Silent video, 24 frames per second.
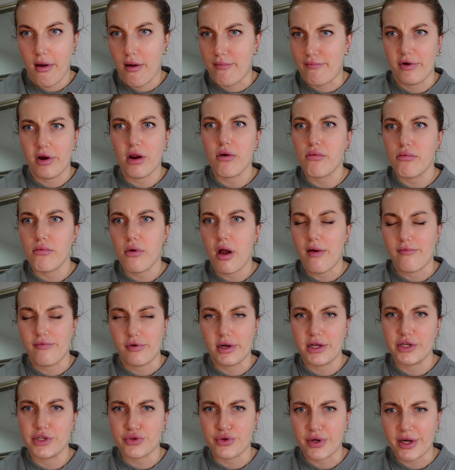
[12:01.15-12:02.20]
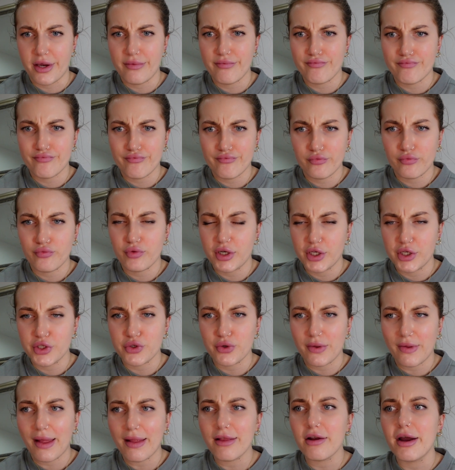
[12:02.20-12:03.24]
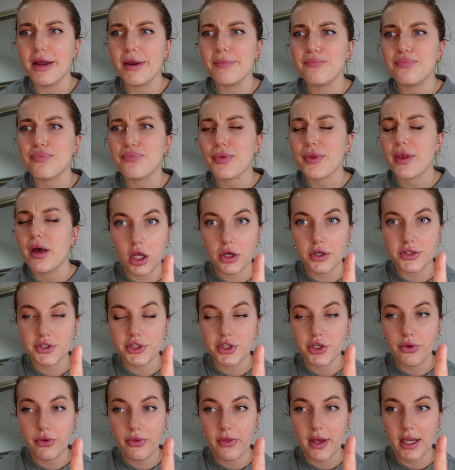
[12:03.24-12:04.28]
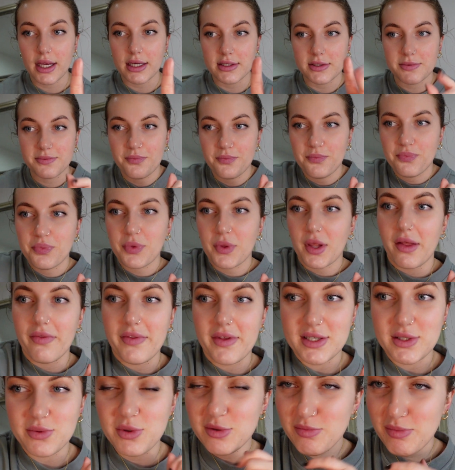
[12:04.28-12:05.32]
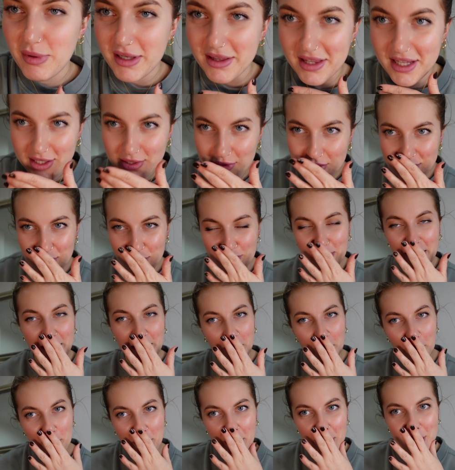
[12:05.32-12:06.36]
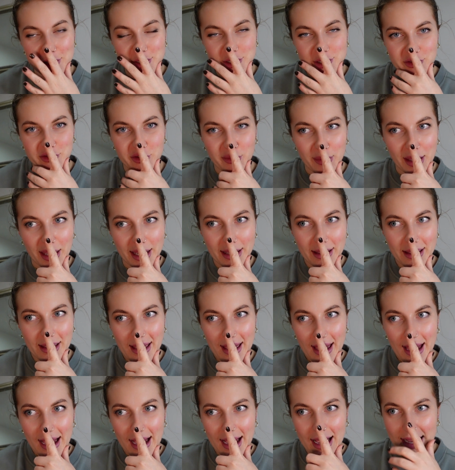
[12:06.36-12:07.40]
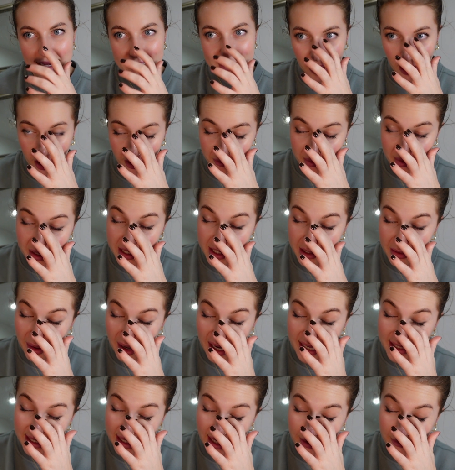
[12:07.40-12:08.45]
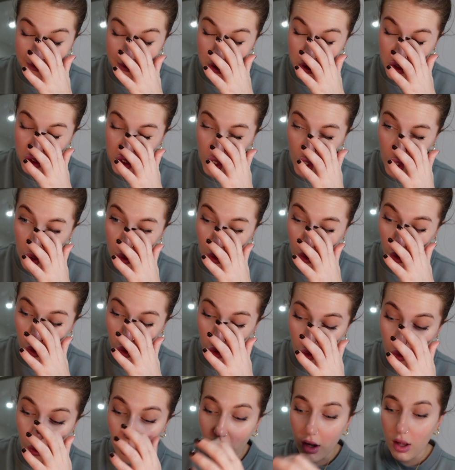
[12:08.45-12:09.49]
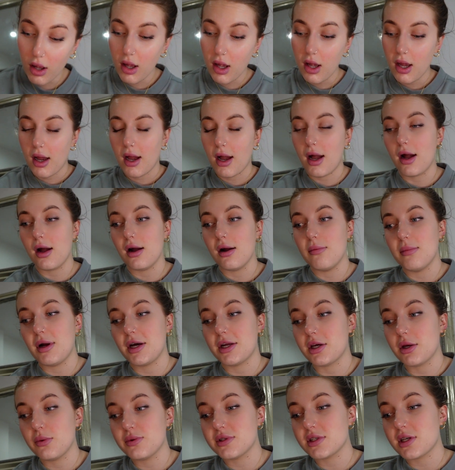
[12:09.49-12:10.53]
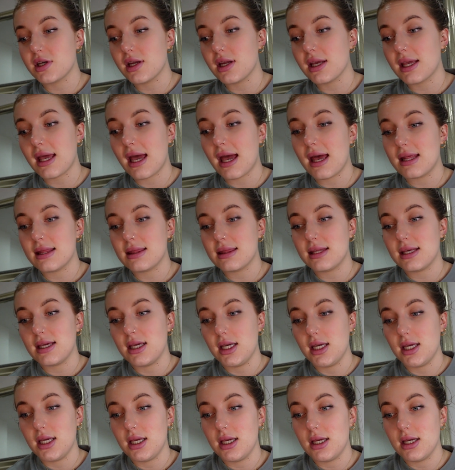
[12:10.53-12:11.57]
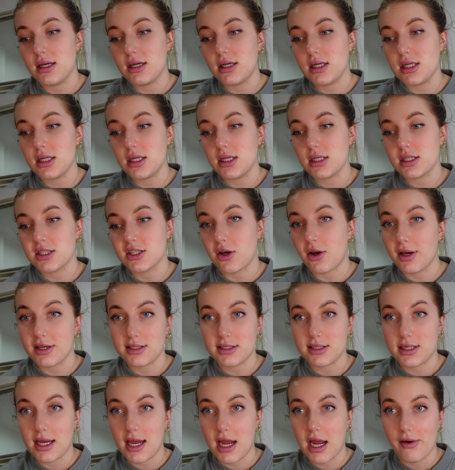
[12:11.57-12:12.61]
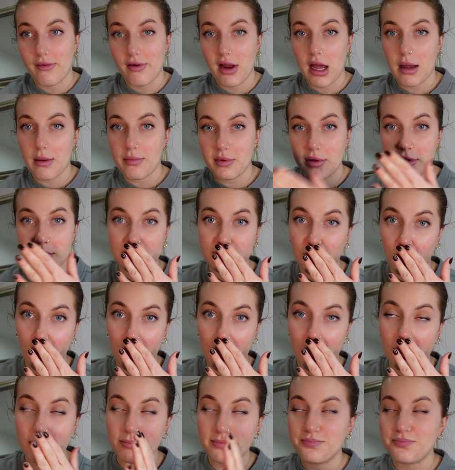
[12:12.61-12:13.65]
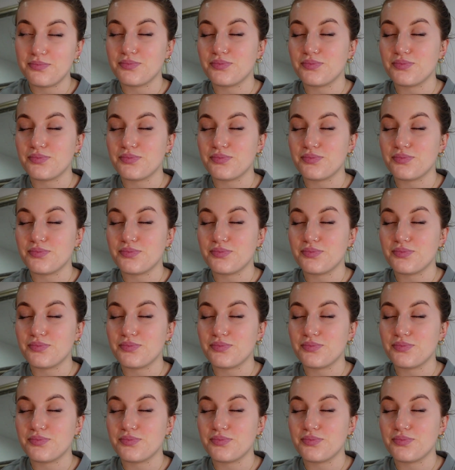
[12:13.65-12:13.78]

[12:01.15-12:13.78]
unreal. I've really enjoyed it. really enjoyed that light. Last two things. This was but this was a big girl purchase for me and I've been debating it for so long um, and I was going to get the Dyson Airwrap spoiler